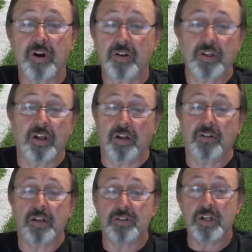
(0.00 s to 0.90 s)

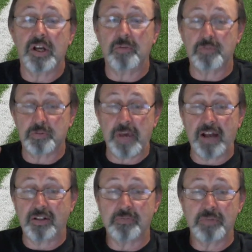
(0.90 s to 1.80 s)
unless he comes
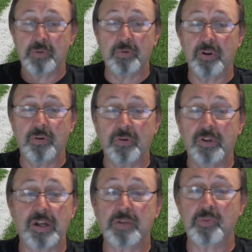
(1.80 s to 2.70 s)
back to me with
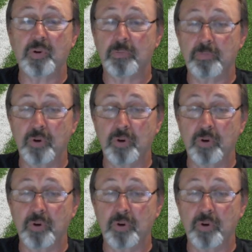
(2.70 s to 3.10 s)
with any more